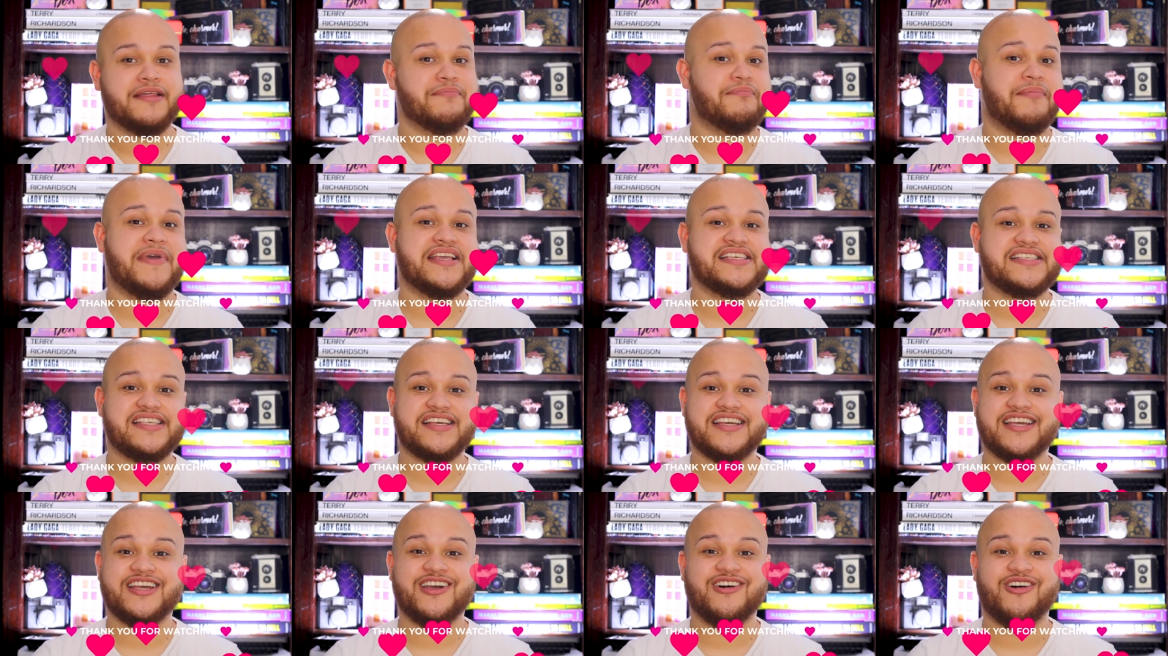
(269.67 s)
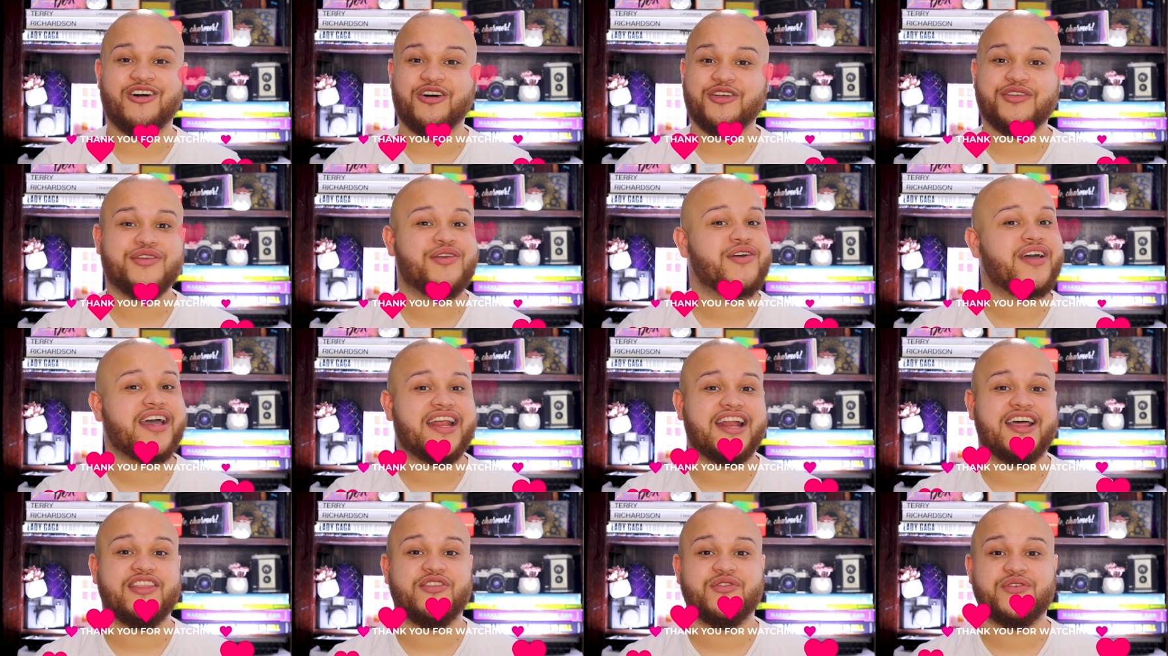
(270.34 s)
basically all you
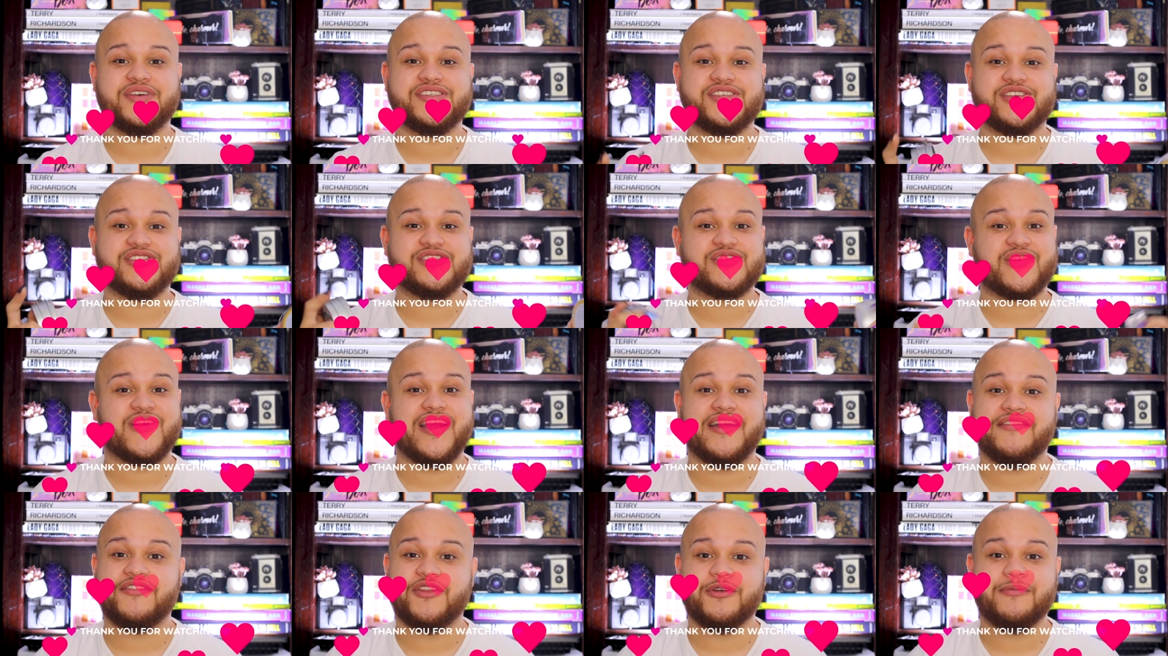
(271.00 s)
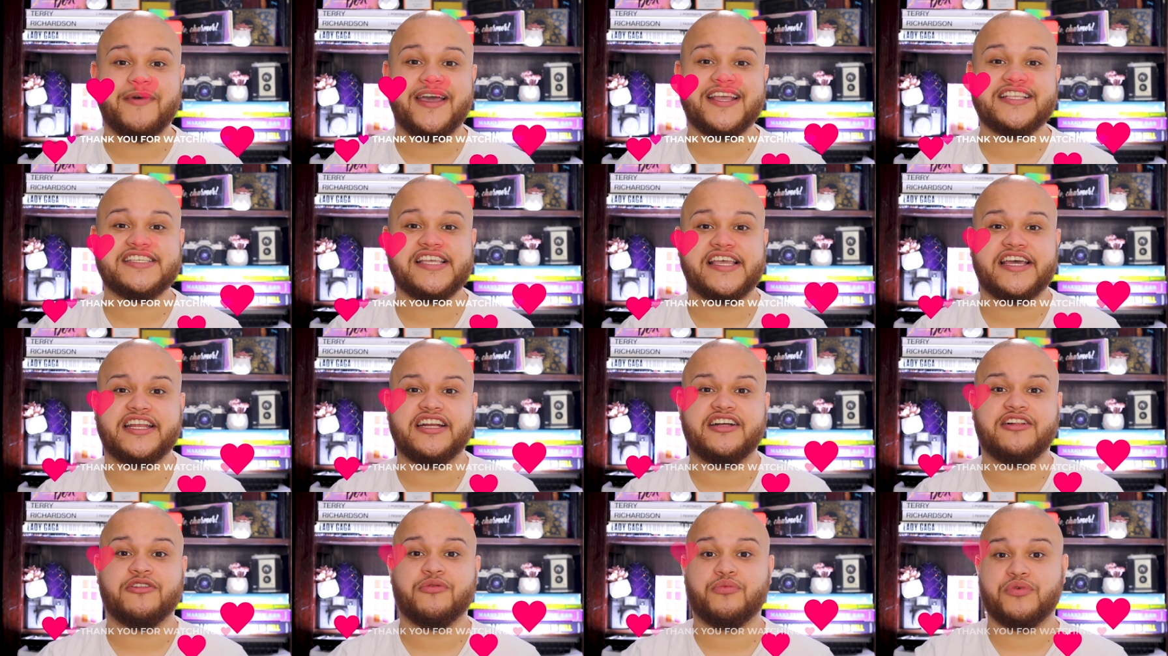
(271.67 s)
gotta do is subscribe to my
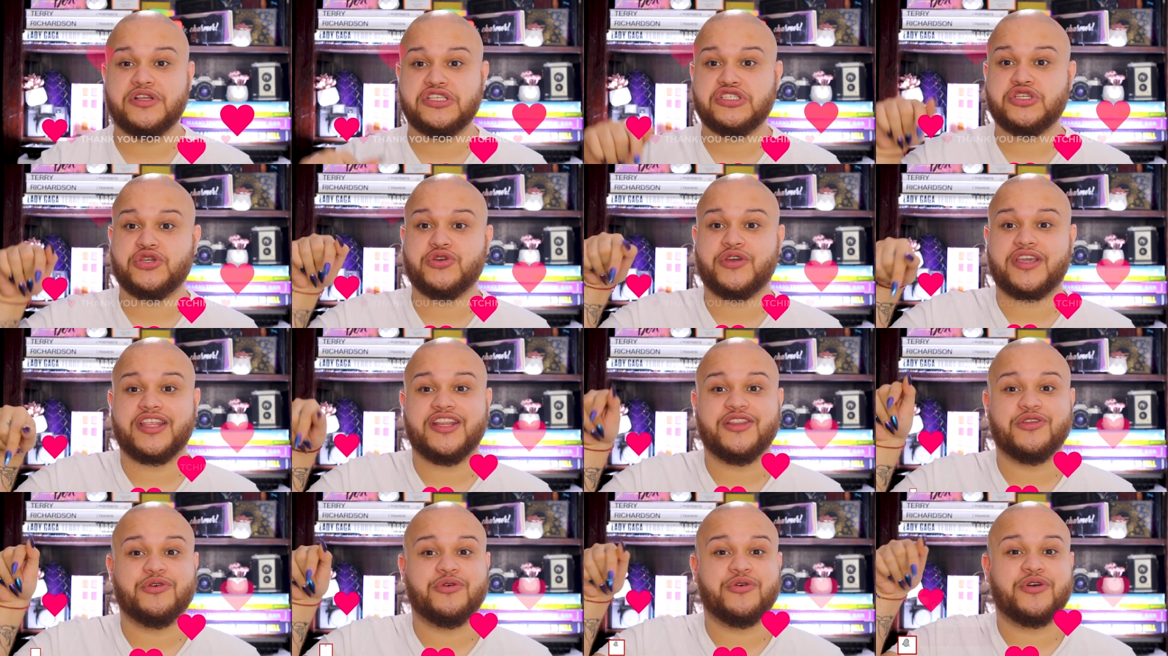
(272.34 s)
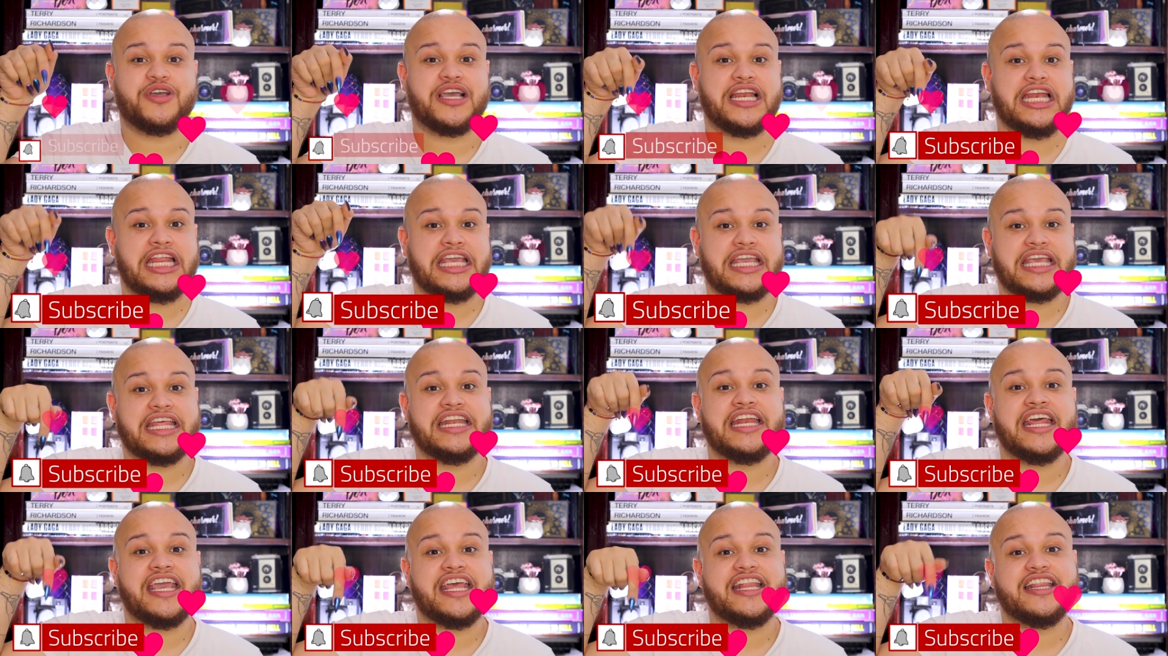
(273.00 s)
channel which you can do
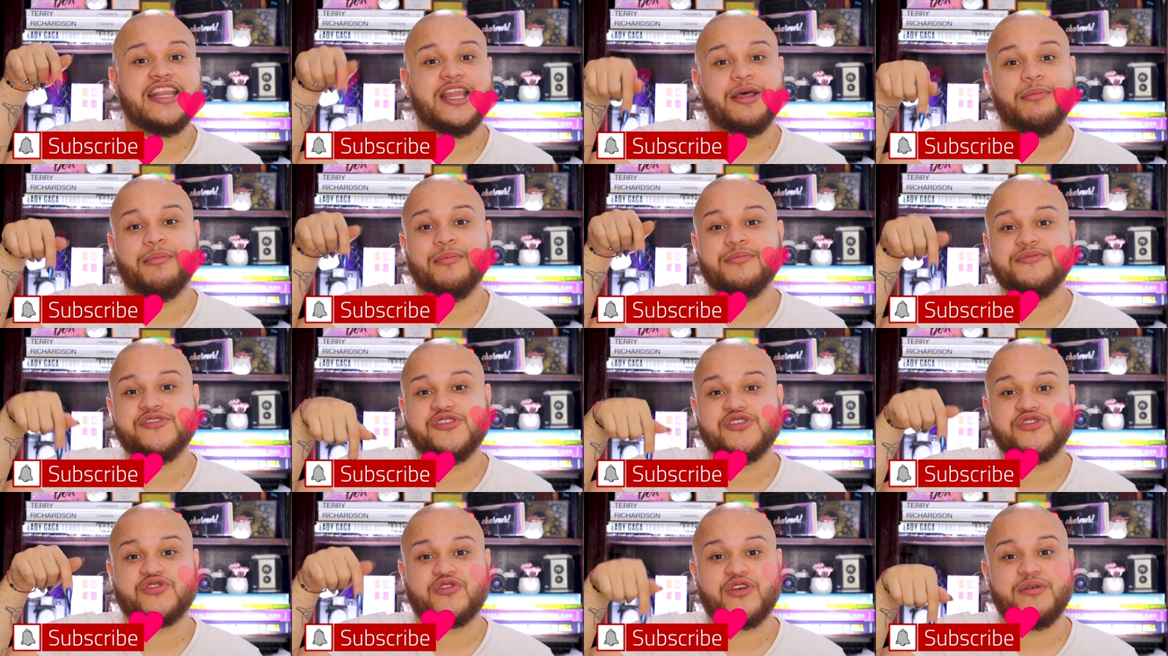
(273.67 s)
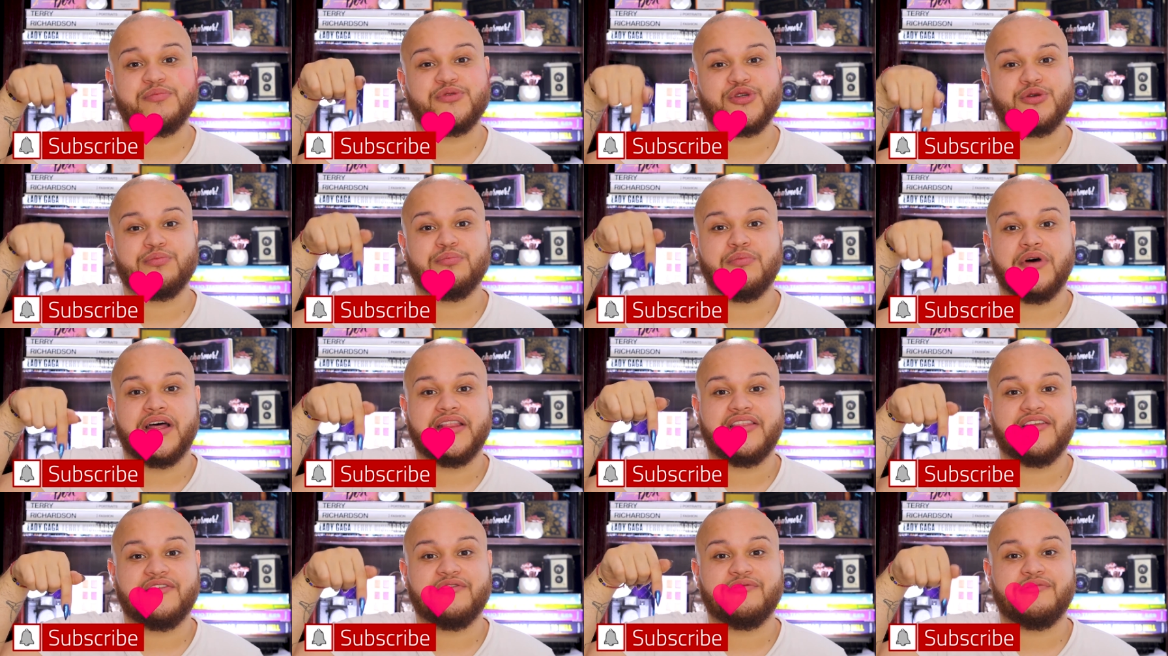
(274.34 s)
clicking in the subscription
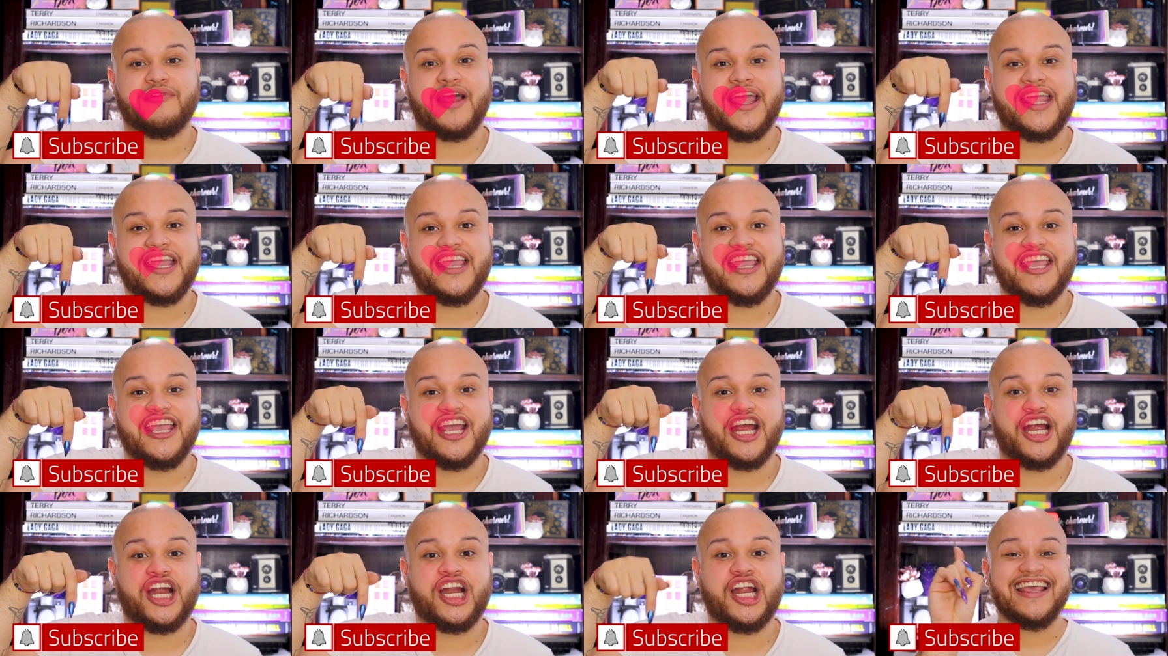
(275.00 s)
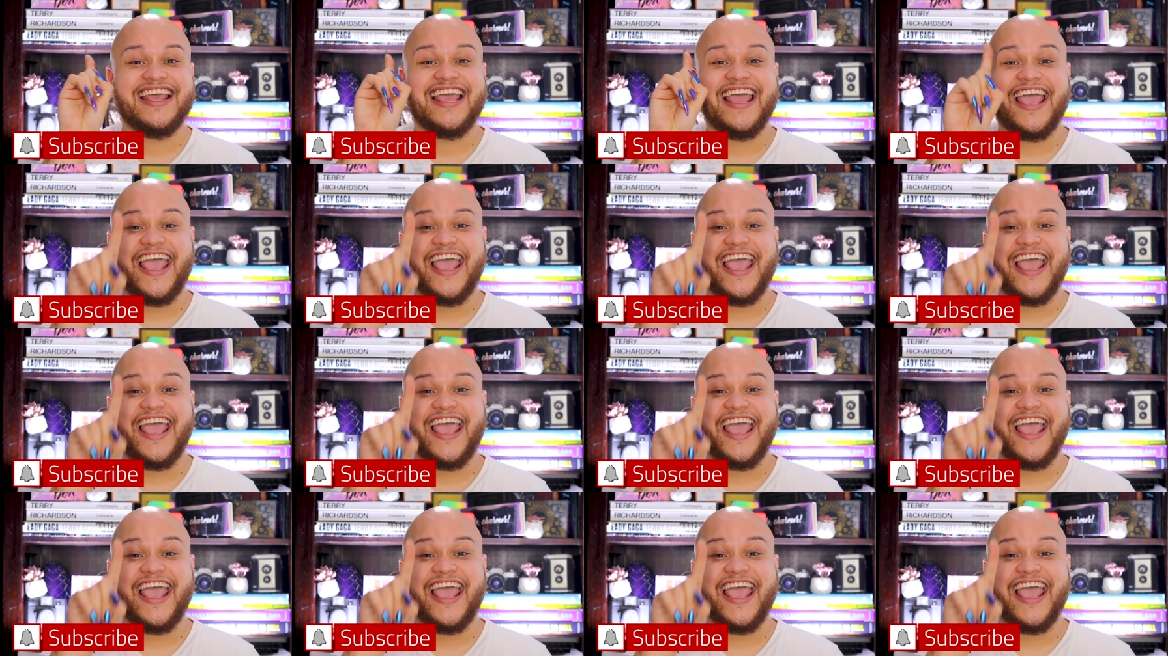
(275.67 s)
button right here